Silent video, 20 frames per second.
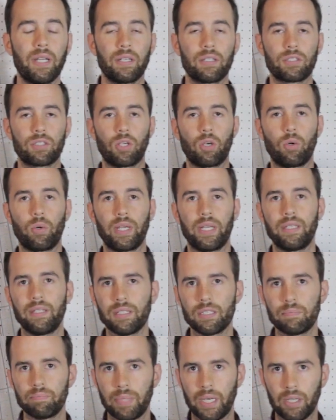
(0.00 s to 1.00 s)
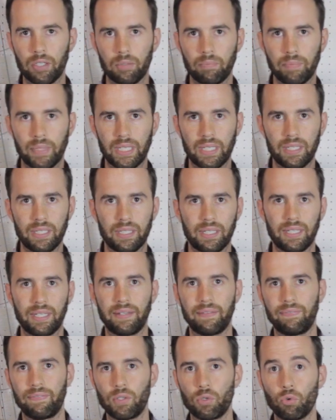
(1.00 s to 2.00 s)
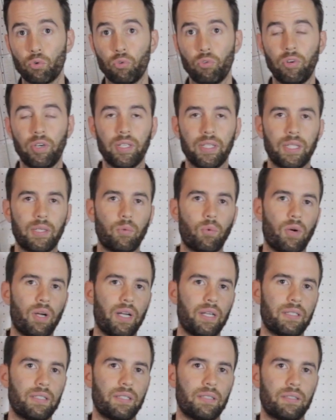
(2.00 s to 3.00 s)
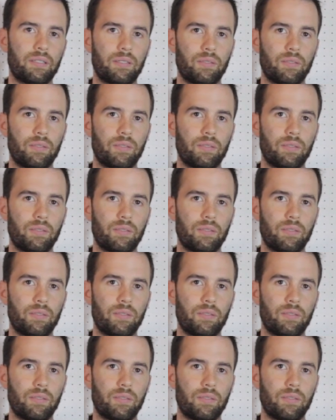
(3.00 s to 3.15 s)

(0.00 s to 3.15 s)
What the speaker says: So it doesn't bother me if you really want